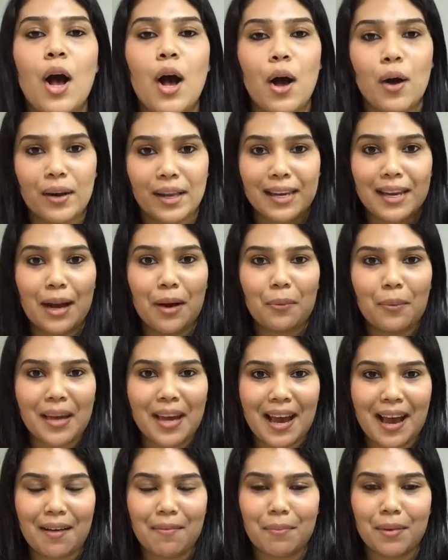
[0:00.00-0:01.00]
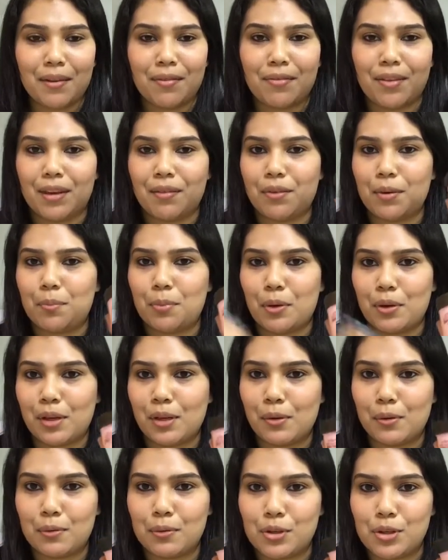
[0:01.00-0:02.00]
Okay, now we have my favorite body
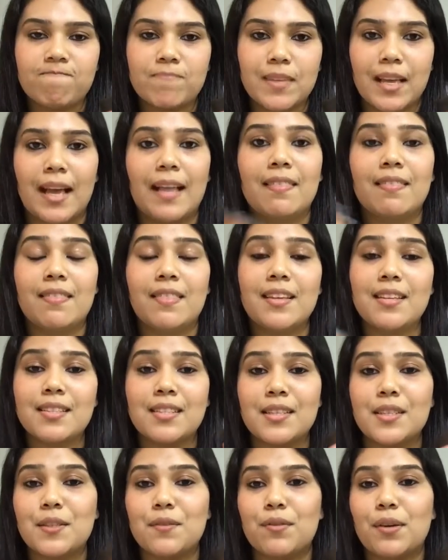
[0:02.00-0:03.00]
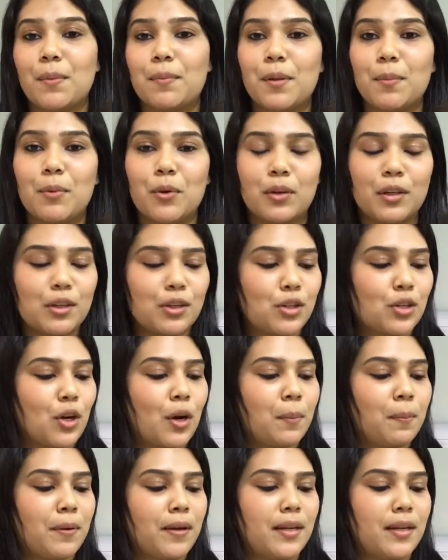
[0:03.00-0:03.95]
lotion and this is from The Body Shop.